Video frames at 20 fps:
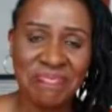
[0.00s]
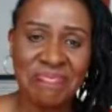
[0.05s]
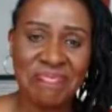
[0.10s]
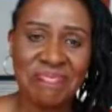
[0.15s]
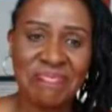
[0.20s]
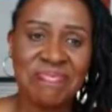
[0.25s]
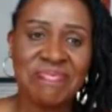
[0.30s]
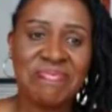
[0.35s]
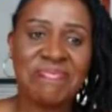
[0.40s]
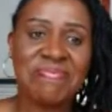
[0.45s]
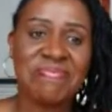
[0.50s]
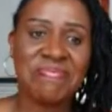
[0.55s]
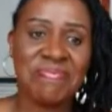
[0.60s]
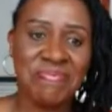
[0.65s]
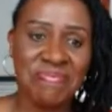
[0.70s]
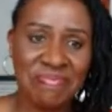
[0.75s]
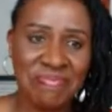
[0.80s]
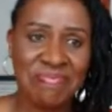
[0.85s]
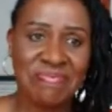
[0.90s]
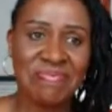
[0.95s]

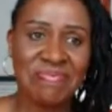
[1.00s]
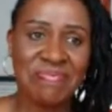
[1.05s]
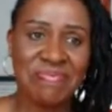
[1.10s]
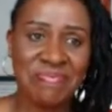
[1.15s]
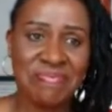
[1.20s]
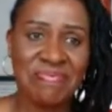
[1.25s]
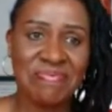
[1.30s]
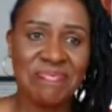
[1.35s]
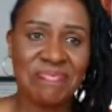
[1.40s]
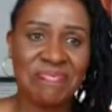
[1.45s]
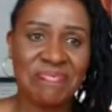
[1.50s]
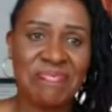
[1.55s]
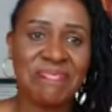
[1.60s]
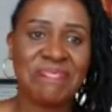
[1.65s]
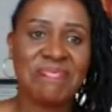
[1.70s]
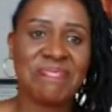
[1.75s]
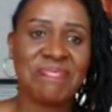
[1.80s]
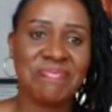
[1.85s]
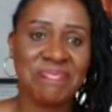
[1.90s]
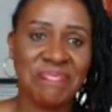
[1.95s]

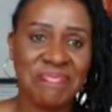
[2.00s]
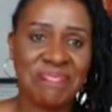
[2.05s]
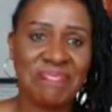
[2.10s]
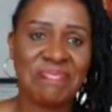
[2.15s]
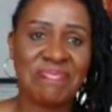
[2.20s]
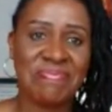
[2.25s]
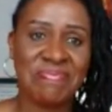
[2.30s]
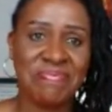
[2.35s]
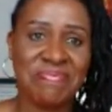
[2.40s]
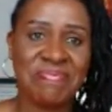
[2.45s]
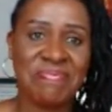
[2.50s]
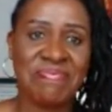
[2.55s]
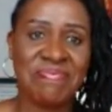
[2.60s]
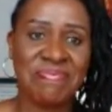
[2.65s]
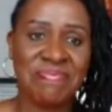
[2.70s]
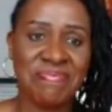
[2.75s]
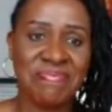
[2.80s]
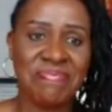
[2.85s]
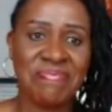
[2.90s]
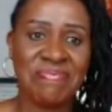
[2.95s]

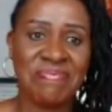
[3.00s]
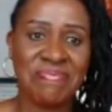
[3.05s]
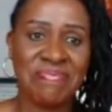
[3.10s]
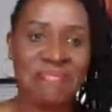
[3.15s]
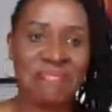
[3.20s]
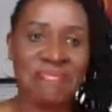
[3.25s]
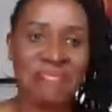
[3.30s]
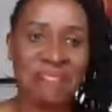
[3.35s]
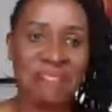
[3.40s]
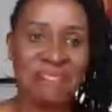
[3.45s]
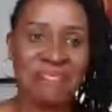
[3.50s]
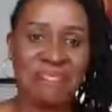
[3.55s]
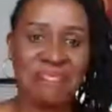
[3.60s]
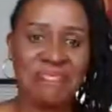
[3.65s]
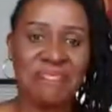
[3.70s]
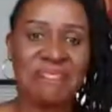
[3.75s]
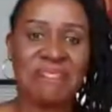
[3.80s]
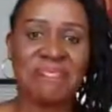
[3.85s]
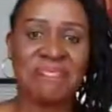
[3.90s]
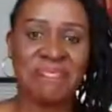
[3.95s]

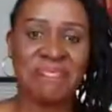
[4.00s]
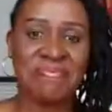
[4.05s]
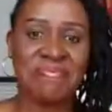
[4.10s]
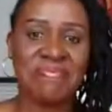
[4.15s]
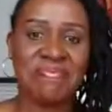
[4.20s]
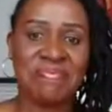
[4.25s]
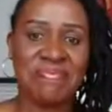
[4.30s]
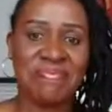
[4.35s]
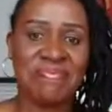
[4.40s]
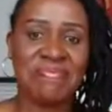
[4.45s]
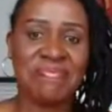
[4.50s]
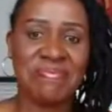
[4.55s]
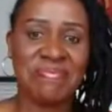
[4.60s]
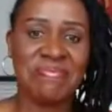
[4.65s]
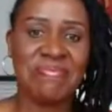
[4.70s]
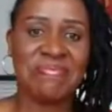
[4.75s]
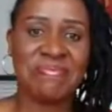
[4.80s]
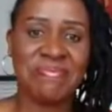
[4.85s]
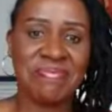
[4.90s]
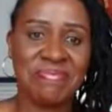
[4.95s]

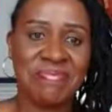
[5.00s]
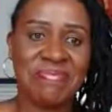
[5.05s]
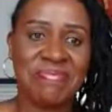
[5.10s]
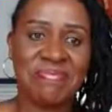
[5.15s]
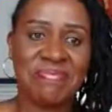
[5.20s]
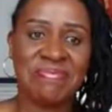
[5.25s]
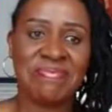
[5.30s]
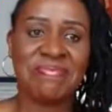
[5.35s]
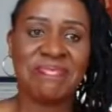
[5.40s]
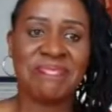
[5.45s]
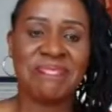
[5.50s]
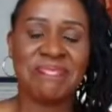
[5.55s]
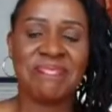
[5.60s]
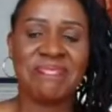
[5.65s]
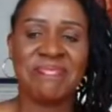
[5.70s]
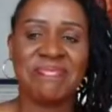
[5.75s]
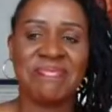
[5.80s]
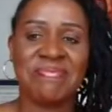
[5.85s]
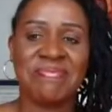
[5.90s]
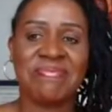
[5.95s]

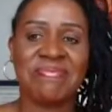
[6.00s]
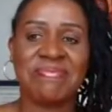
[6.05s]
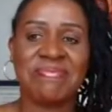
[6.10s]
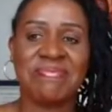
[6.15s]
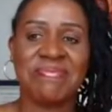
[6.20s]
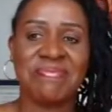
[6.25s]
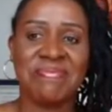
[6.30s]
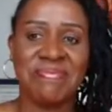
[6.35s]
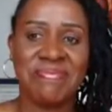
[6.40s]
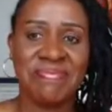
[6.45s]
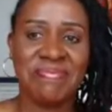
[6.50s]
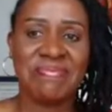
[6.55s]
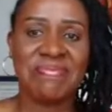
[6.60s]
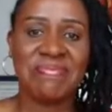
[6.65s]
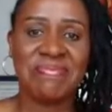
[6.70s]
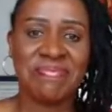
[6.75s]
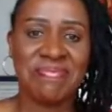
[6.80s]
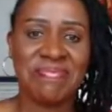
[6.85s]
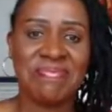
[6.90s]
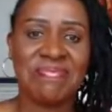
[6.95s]

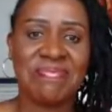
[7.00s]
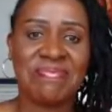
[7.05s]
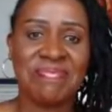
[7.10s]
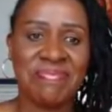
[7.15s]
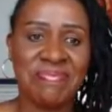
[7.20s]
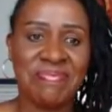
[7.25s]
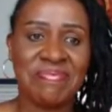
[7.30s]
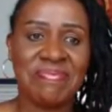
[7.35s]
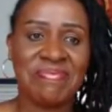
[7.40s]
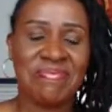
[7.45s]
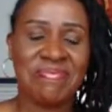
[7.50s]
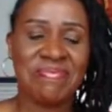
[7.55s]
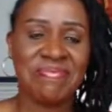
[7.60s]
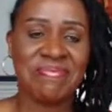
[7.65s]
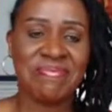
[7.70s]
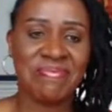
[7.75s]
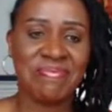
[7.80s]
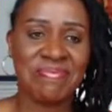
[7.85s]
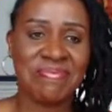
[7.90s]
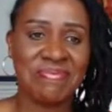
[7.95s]
[no speech]